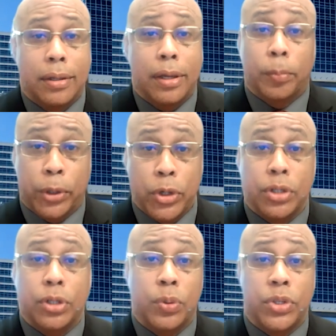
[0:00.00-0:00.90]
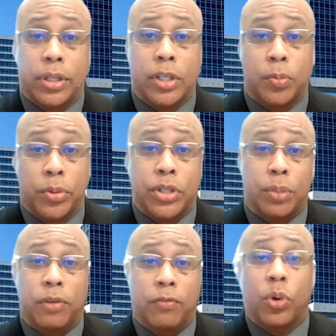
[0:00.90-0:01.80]
And the person who was in this
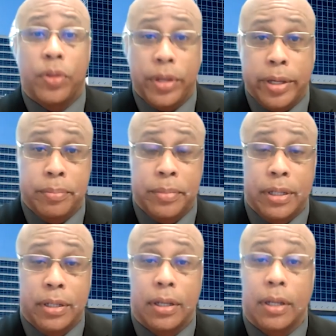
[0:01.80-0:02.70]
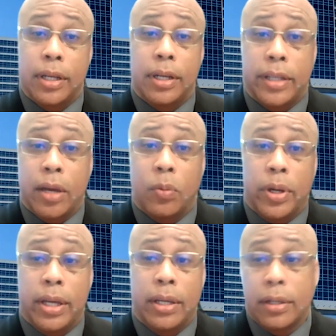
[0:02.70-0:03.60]
position before them did it that
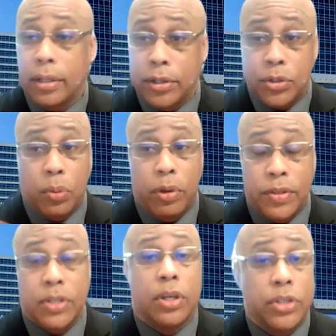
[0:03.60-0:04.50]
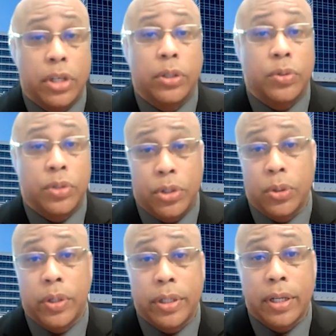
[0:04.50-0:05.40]
way. And so we've just continued to
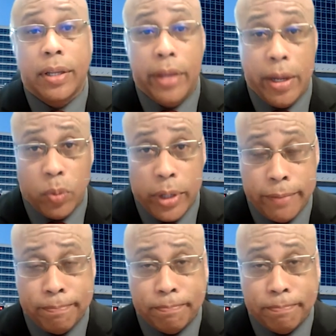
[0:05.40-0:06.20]
do it that way.